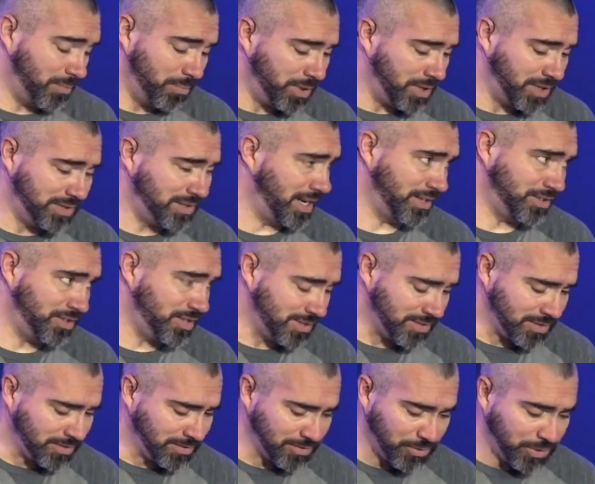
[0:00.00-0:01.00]
but he's not
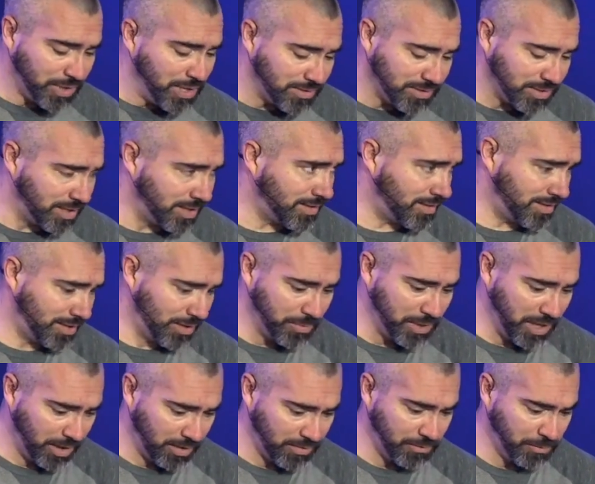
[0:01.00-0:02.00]
Jesus. So he doesn't get to tell me
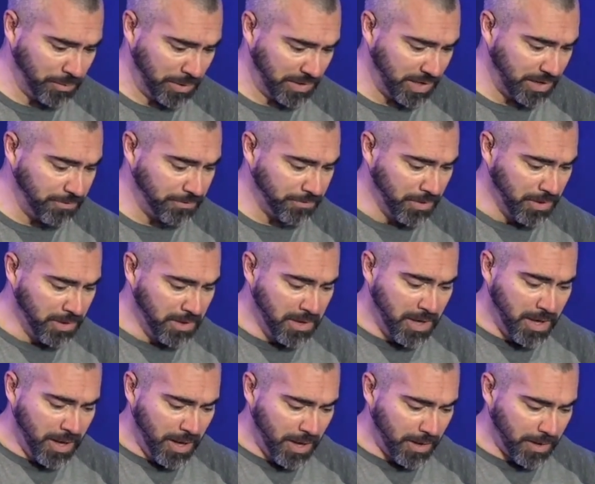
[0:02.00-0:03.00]
how to live my life.
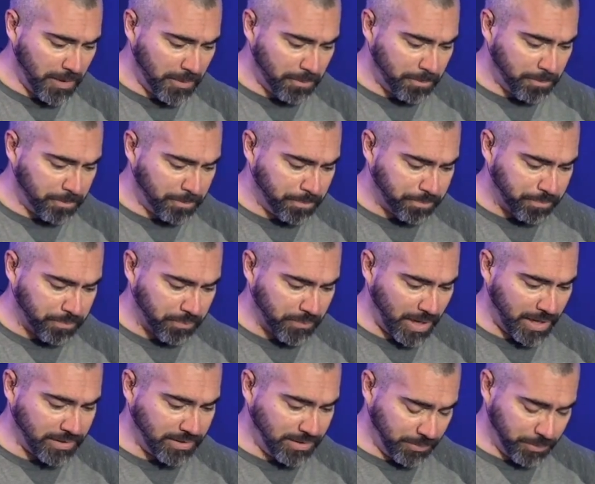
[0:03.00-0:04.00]
Um,
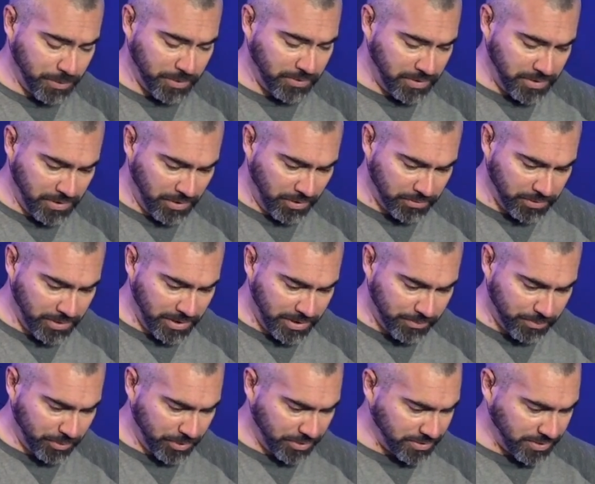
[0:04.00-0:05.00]
I typically don't
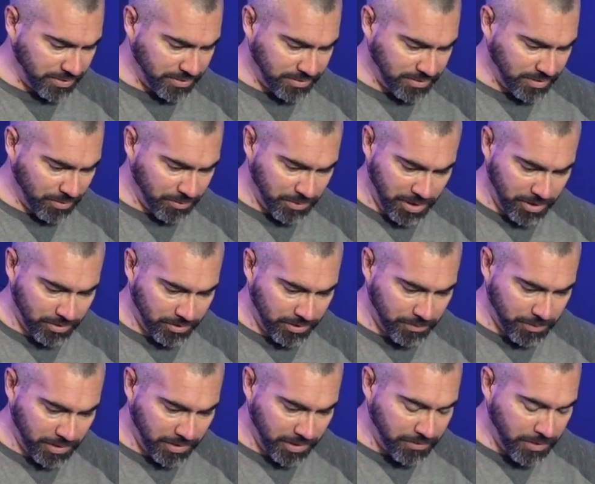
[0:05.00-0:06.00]
let presidents tell me how to live
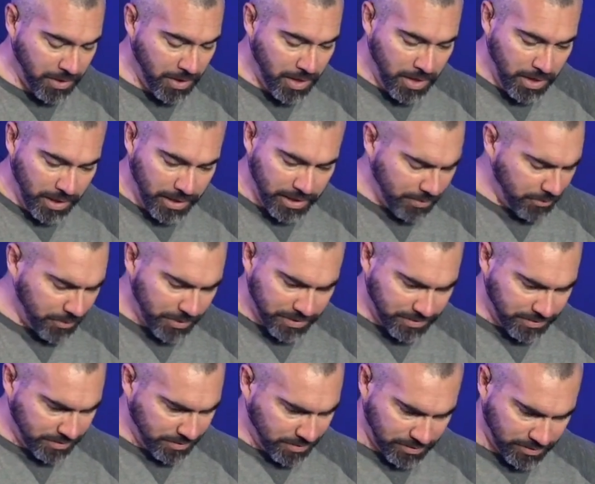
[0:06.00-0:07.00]
my life.
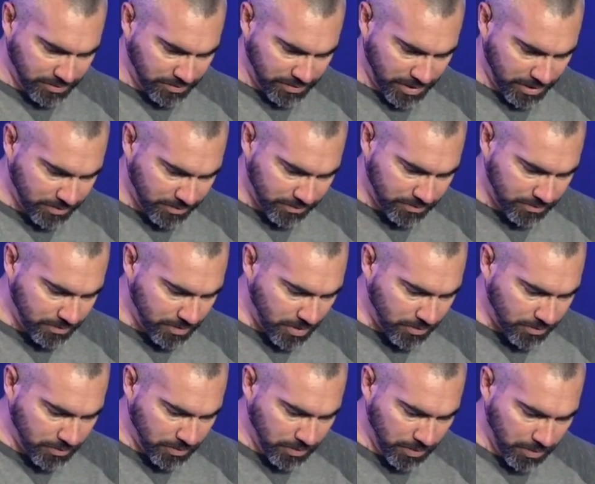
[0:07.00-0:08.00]
Anyways, it's a side
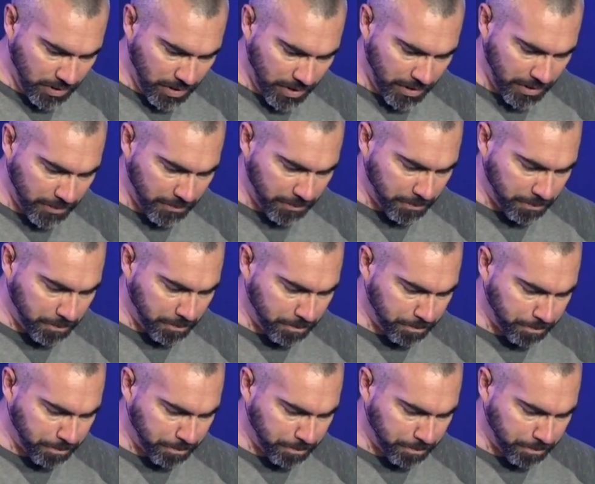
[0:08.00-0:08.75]
note. Um,